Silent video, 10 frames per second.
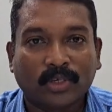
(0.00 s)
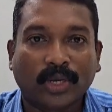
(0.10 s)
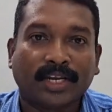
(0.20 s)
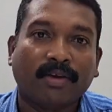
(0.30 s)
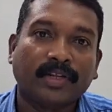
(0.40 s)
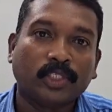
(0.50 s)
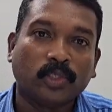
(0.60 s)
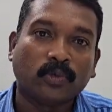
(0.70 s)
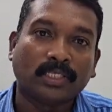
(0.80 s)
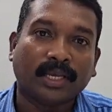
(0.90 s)
You can even
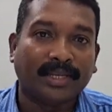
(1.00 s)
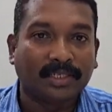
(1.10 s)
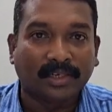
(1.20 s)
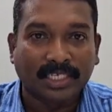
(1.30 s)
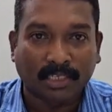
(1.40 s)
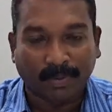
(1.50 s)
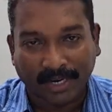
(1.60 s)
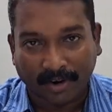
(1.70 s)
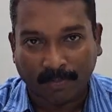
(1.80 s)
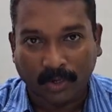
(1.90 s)
choose
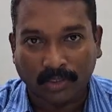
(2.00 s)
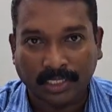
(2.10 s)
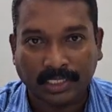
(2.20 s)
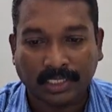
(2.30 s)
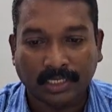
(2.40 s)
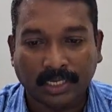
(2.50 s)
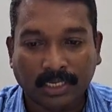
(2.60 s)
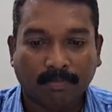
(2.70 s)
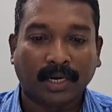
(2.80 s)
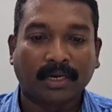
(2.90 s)
interdisciplinary projects.
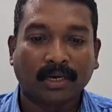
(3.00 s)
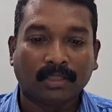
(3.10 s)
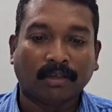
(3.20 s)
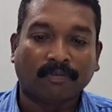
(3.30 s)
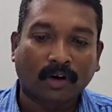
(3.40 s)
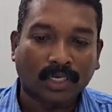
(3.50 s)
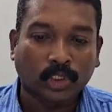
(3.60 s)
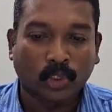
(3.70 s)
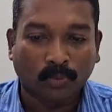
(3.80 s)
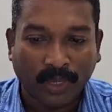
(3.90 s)
But the
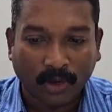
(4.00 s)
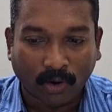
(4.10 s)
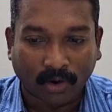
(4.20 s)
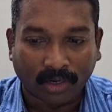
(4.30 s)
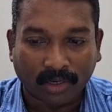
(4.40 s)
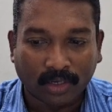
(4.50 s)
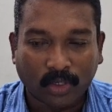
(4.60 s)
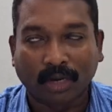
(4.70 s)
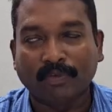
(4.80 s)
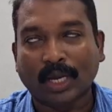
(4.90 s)
focus should be on,
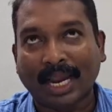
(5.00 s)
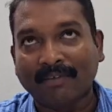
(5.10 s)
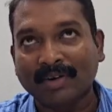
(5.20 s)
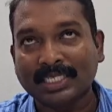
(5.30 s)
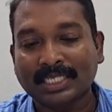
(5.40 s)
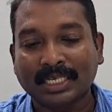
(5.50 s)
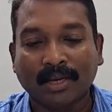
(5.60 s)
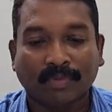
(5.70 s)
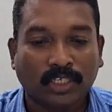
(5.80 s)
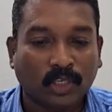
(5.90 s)
you have to address
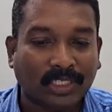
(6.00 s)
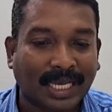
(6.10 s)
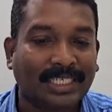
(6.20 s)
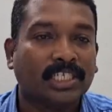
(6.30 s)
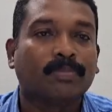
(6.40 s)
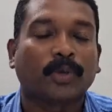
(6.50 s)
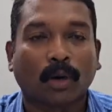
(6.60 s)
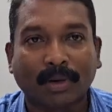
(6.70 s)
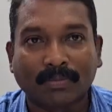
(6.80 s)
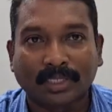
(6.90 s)
the societal
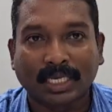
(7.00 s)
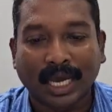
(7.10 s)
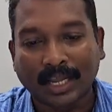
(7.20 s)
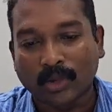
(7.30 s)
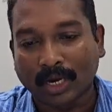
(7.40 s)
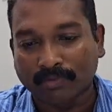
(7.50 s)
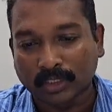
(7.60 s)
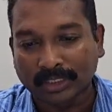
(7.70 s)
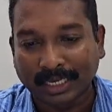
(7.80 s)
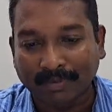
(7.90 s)
problems and you
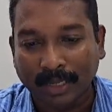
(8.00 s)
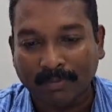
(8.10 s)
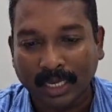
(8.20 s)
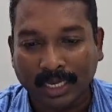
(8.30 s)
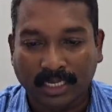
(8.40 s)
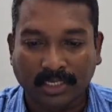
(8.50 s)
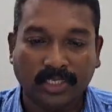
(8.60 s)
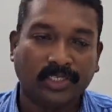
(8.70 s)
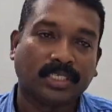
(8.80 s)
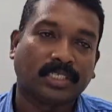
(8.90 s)
have to develop
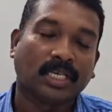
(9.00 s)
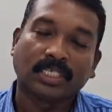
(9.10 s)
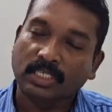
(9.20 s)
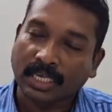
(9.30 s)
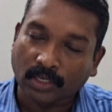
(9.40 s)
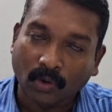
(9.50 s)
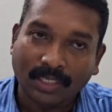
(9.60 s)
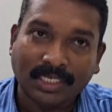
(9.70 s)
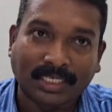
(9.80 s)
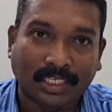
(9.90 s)
indigenous
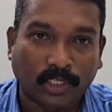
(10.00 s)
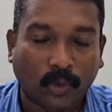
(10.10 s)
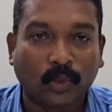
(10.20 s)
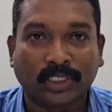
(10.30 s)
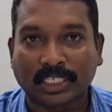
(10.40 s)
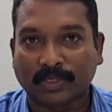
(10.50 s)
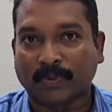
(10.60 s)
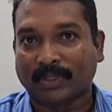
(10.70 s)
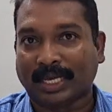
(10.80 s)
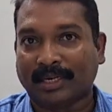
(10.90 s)
technologies and solutions
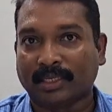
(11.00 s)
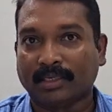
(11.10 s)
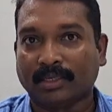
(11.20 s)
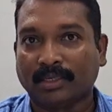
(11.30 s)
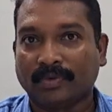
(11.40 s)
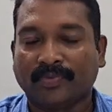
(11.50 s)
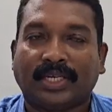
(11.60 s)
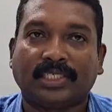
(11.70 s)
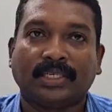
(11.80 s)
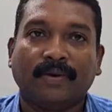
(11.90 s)
for that.
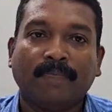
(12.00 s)
Right.